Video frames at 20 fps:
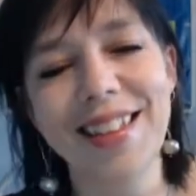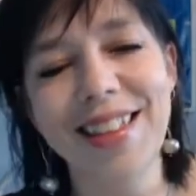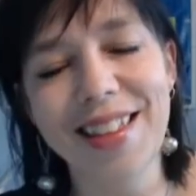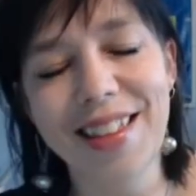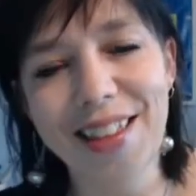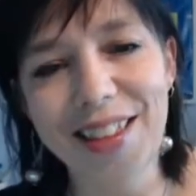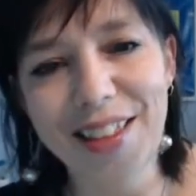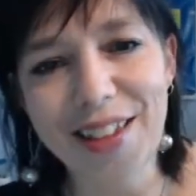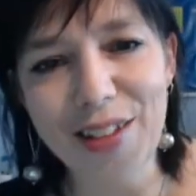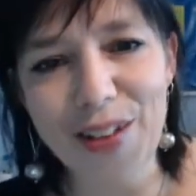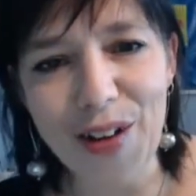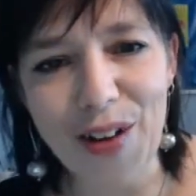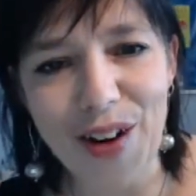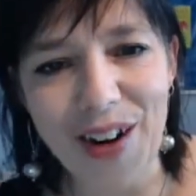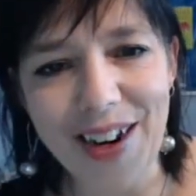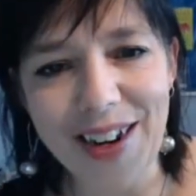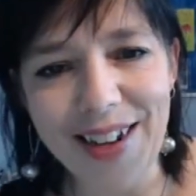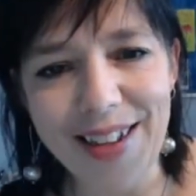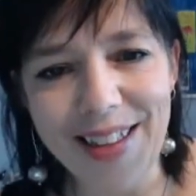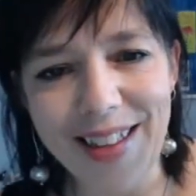this
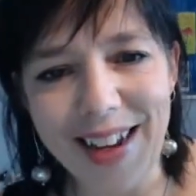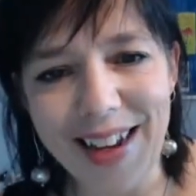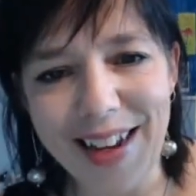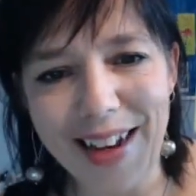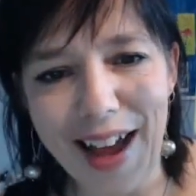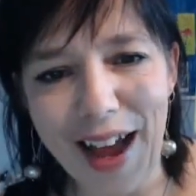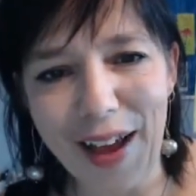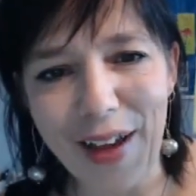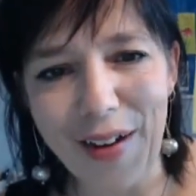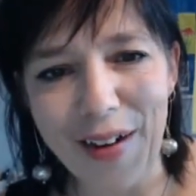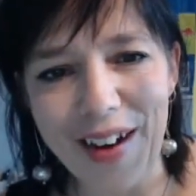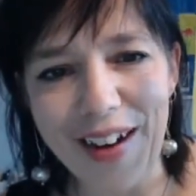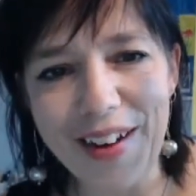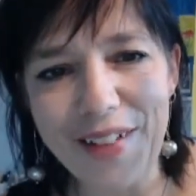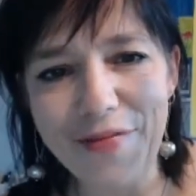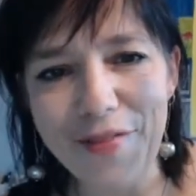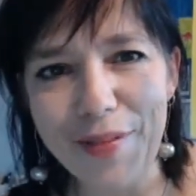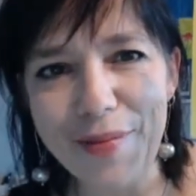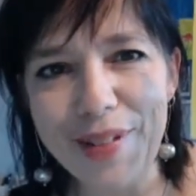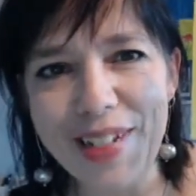card that I got
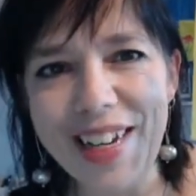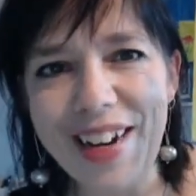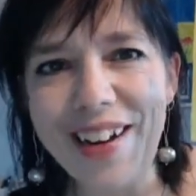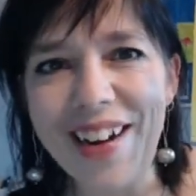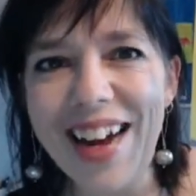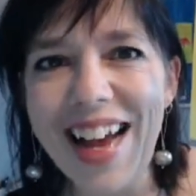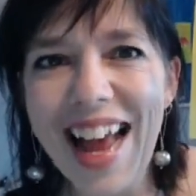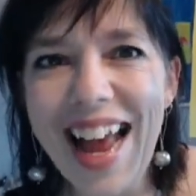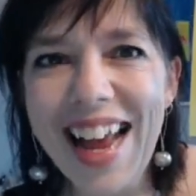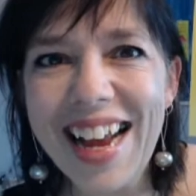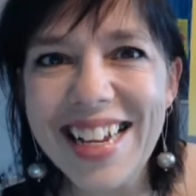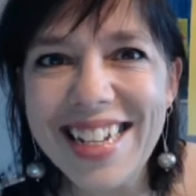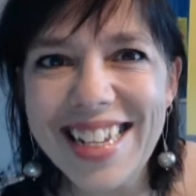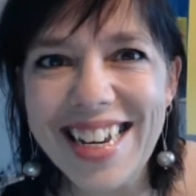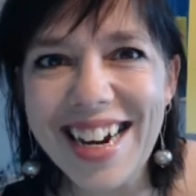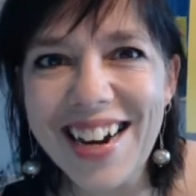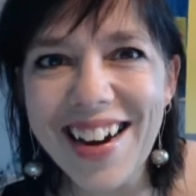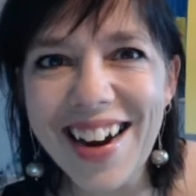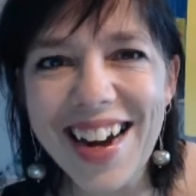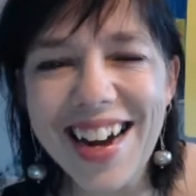from Dara. Hey,
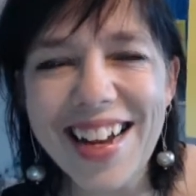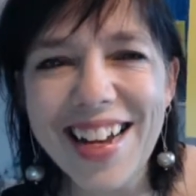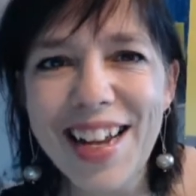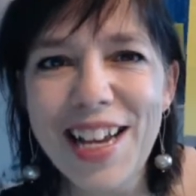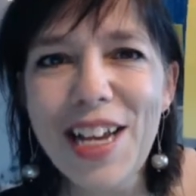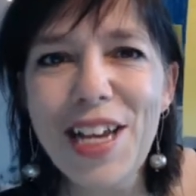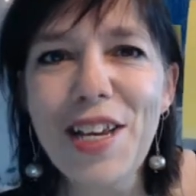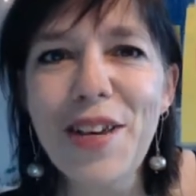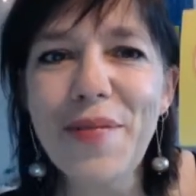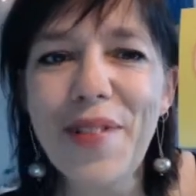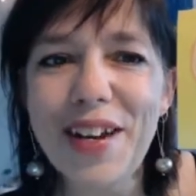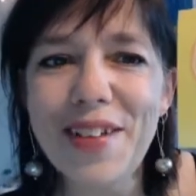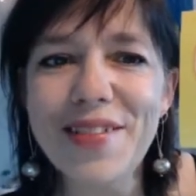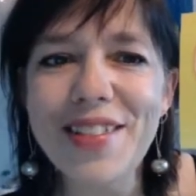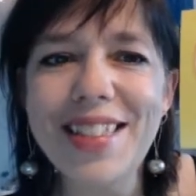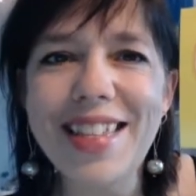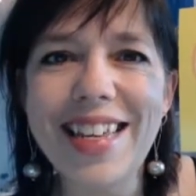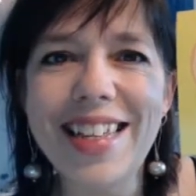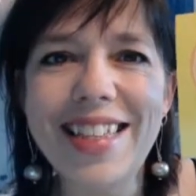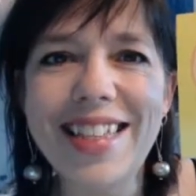Dara, you might have
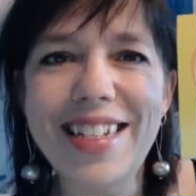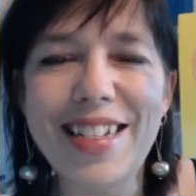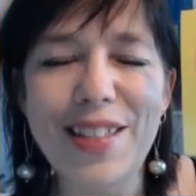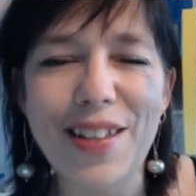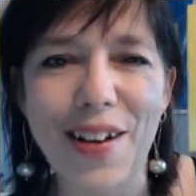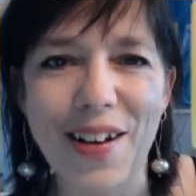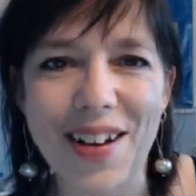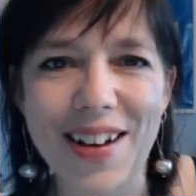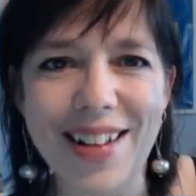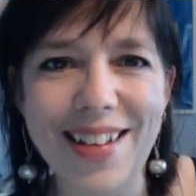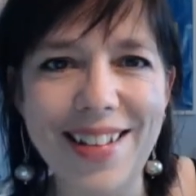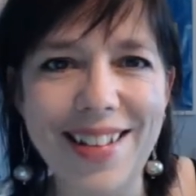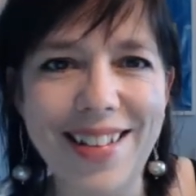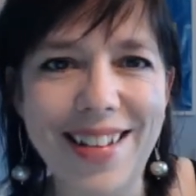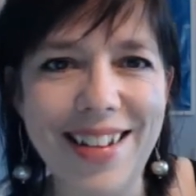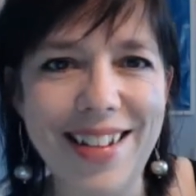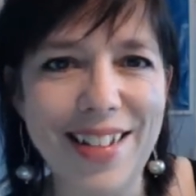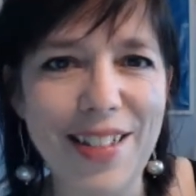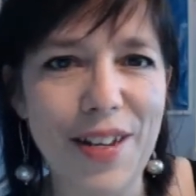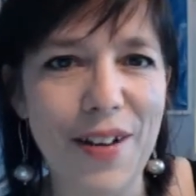seen this on
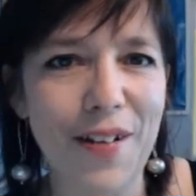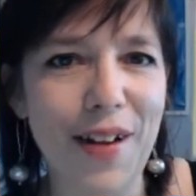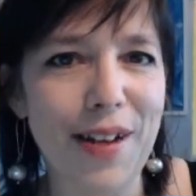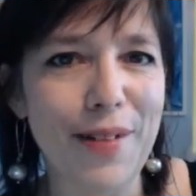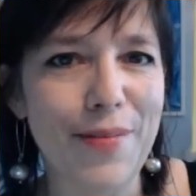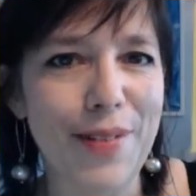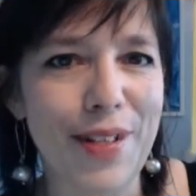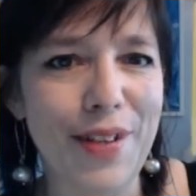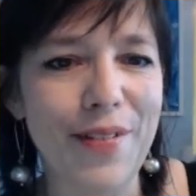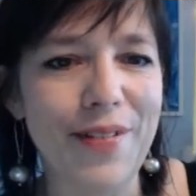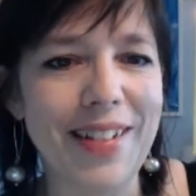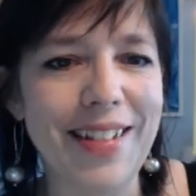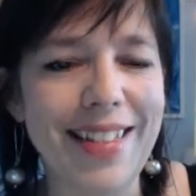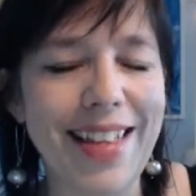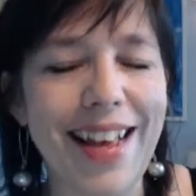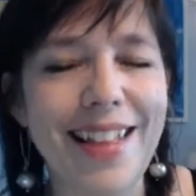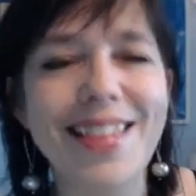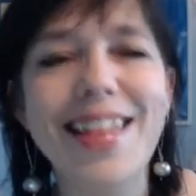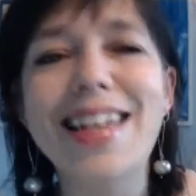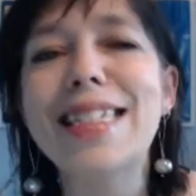Instagram too and
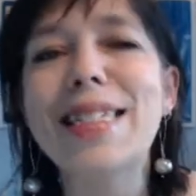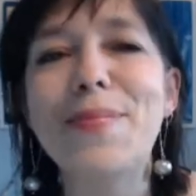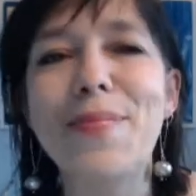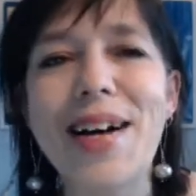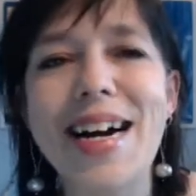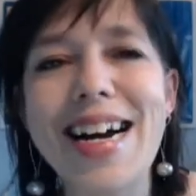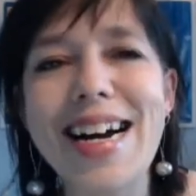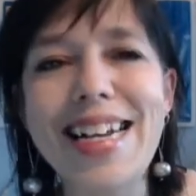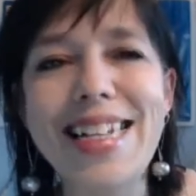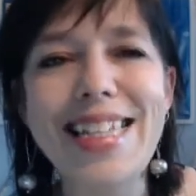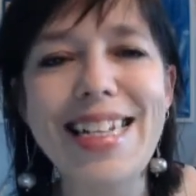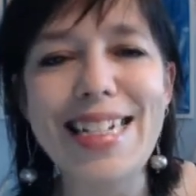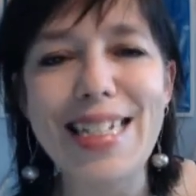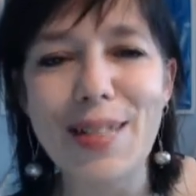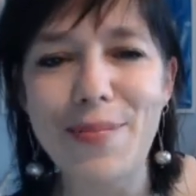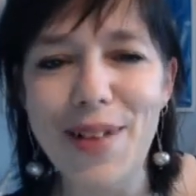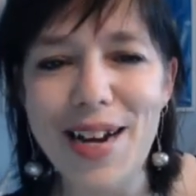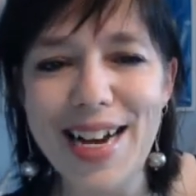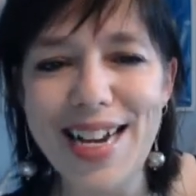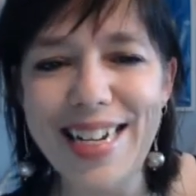said, That's
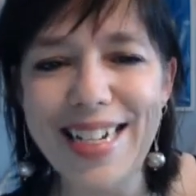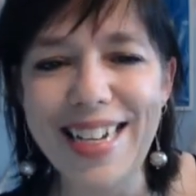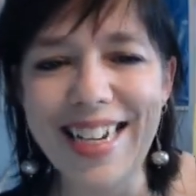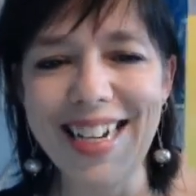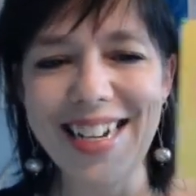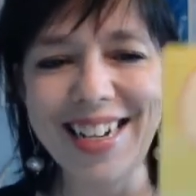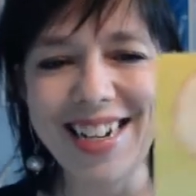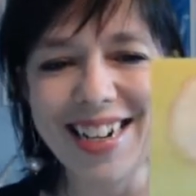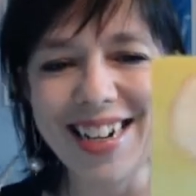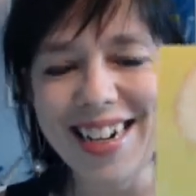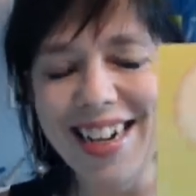mine, that's mine.